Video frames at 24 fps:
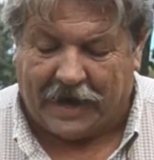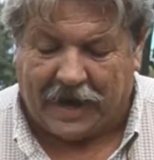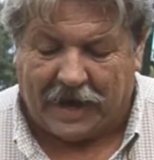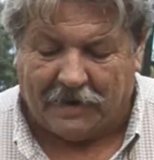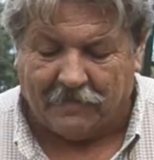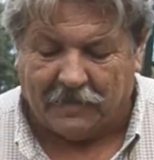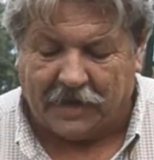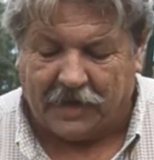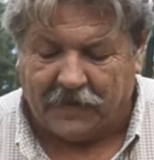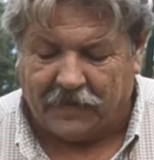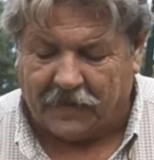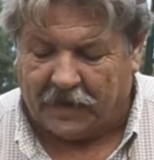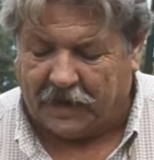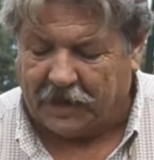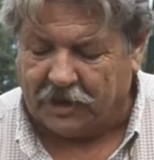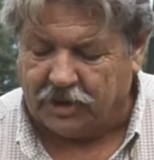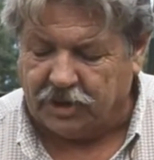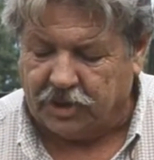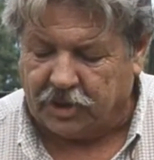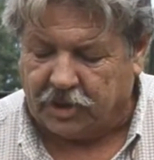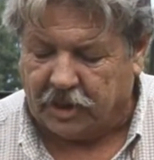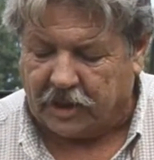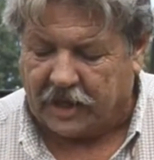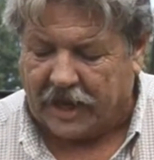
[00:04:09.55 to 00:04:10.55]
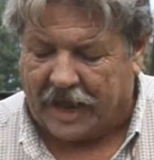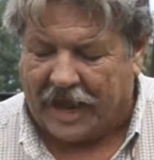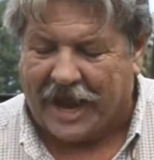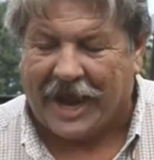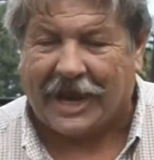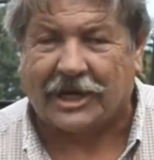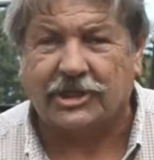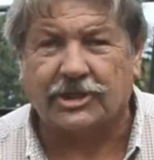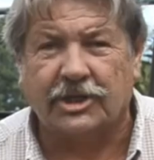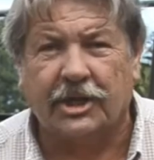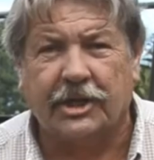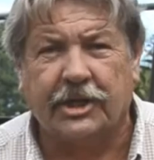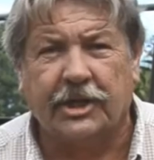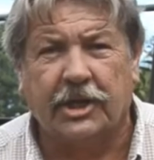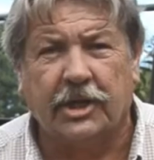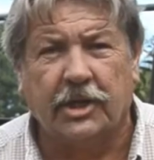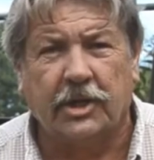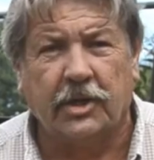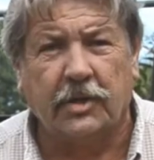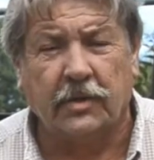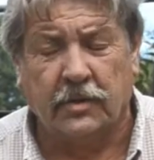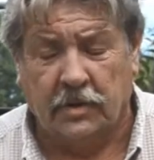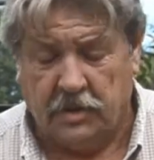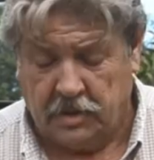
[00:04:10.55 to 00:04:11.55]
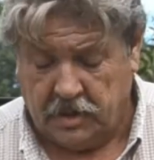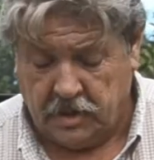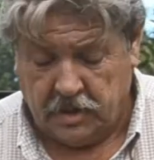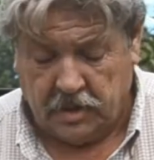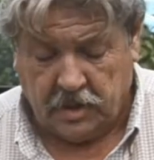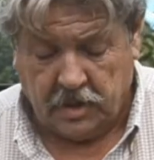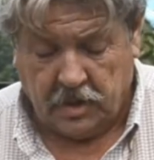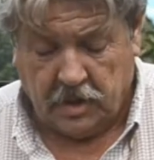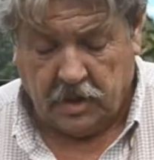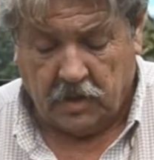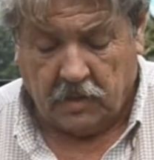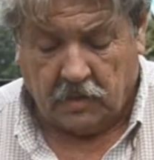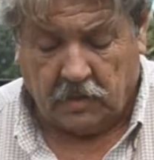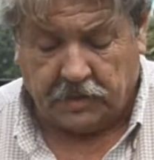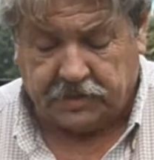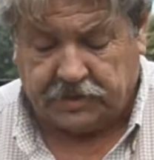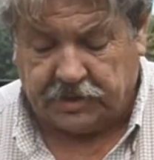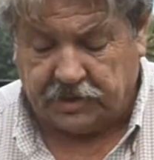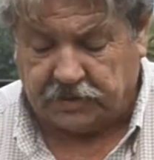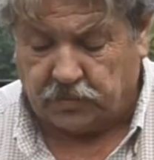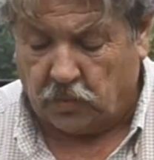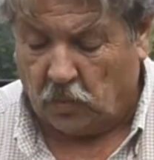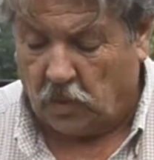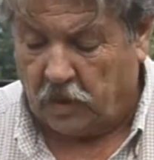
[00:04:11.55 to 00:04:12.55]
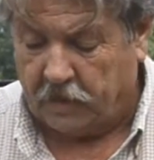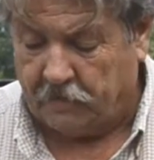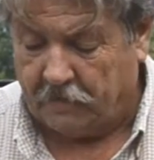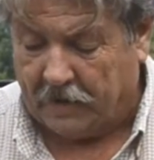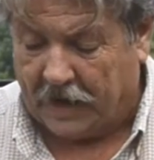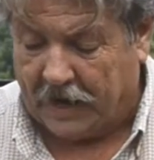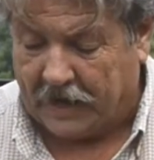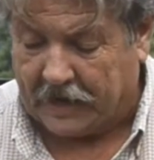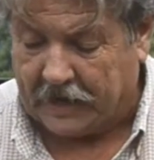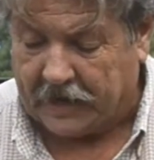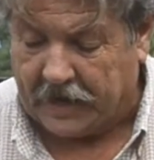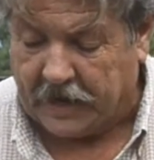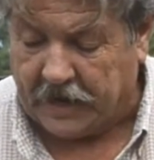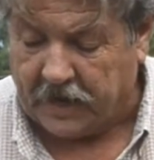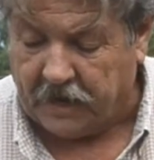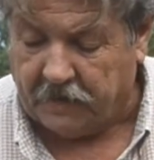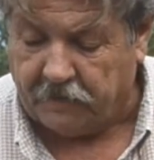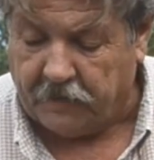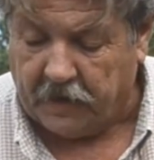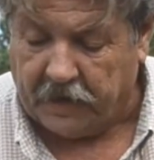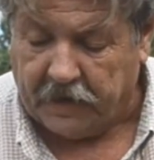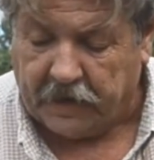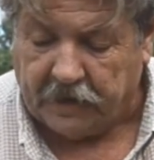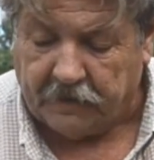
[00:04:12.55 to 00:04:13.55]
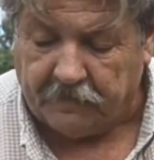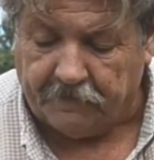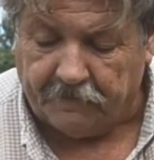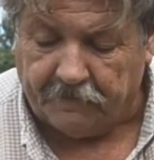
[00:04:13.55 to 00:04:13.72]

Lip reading: how many things you can actually do with just one bag of Daddy Pete.